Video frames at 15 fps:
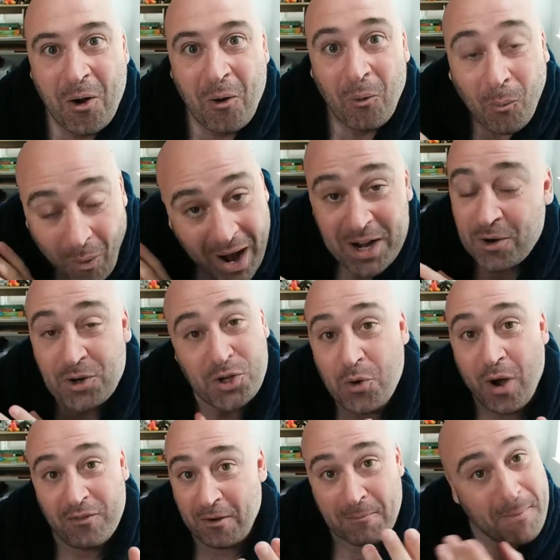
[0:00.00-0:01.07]
Why don't you
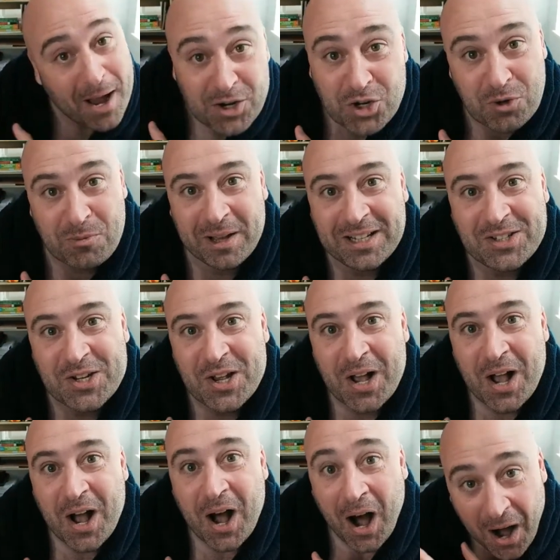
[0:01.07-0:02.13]
have a measurement
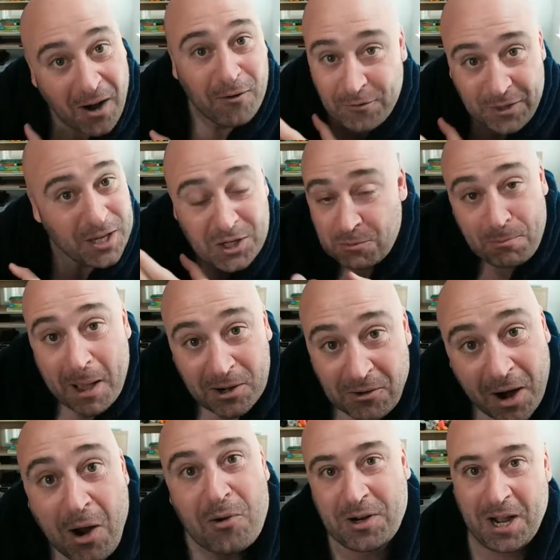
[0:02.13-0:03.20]
of these better
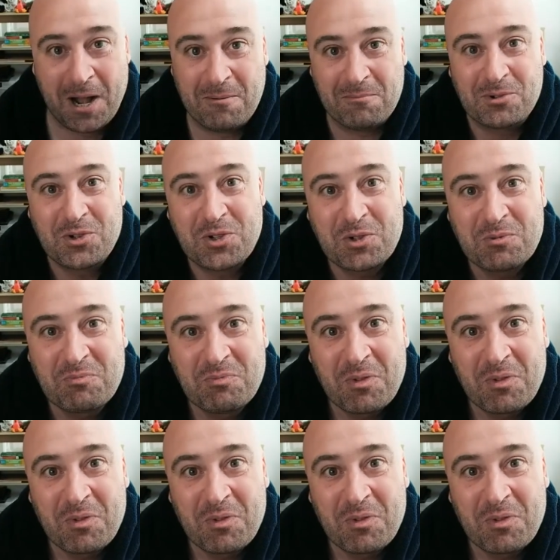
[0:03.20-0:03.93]
outcomes?